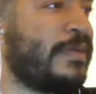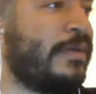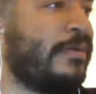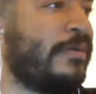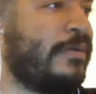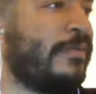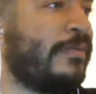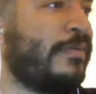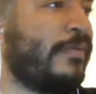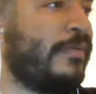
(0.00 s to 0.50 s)

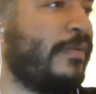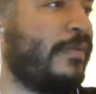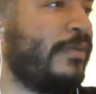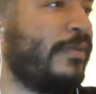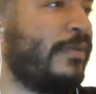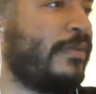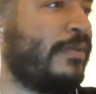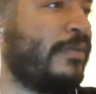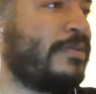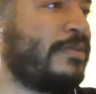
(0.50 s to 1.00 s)
So
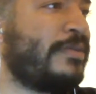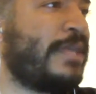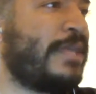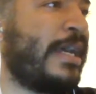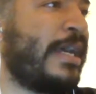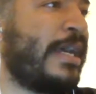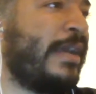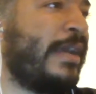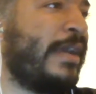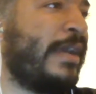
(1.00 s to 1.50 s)

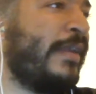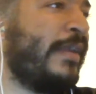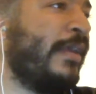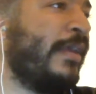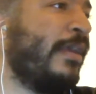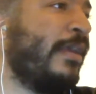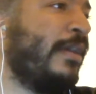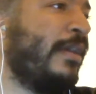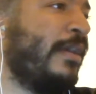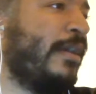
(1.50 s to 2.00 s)
there's
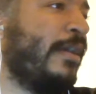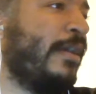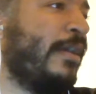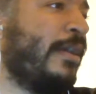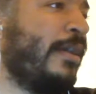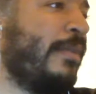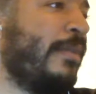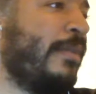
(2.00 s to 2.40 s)
that.